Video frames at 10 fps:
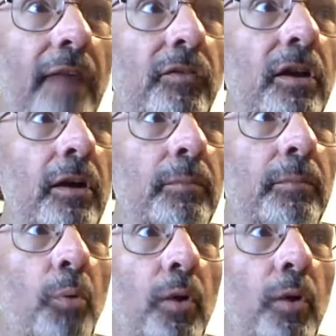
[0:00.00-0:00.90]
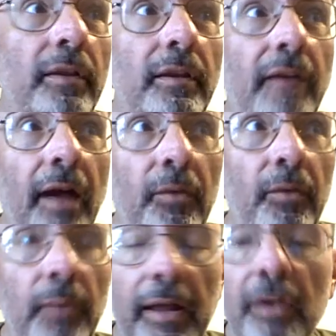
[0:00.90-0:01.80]
the gun pointed
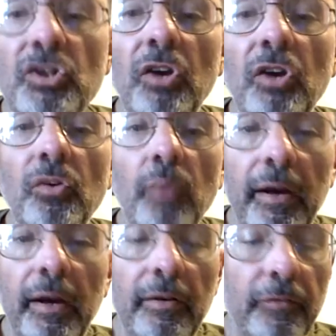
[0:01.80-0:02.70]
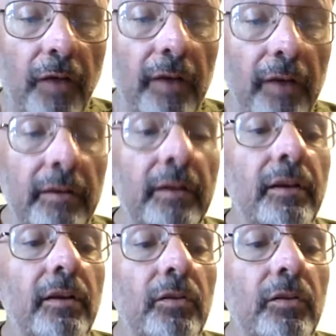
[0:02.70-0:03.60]
downrange and you're ready to fire.
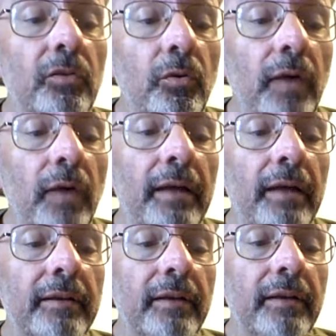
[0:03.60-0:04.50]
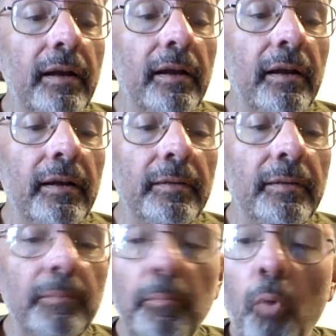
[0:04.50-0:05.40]
Do not
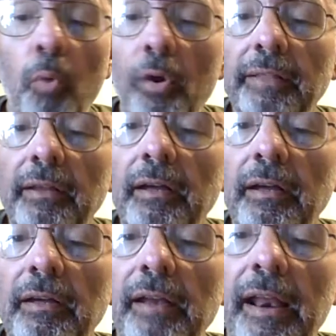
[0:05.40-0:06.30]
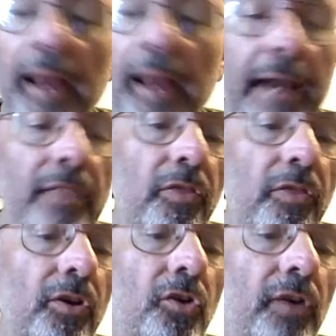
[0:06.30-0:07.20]
point the gun at
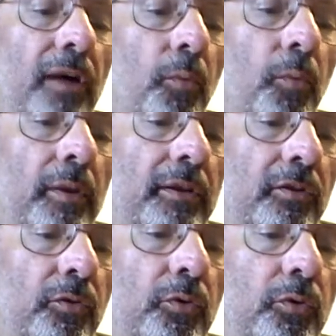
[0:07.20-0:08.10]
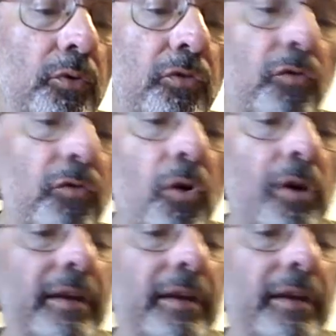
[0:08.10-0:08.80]
anything you're not willing to destroy.